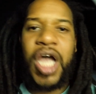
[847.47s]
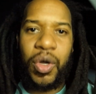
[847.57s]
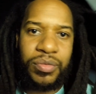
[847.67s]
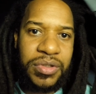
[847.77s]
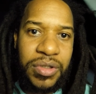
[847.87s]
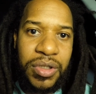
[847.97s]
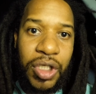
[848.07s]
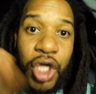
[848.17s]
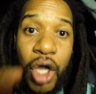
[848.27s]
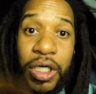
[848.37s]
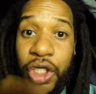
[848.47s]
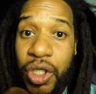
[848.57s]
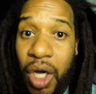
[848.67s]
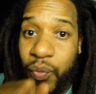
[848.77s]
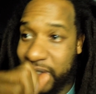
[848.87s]
Yo, go to New
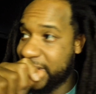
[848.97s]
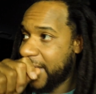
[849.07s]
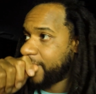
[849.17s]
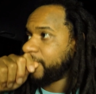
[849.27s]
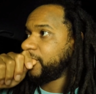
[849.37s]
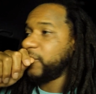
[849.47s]
York one time.